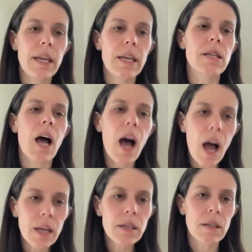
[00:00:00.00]
is
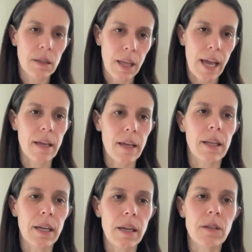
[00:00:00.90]

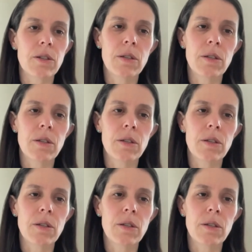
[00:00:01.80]
unlikely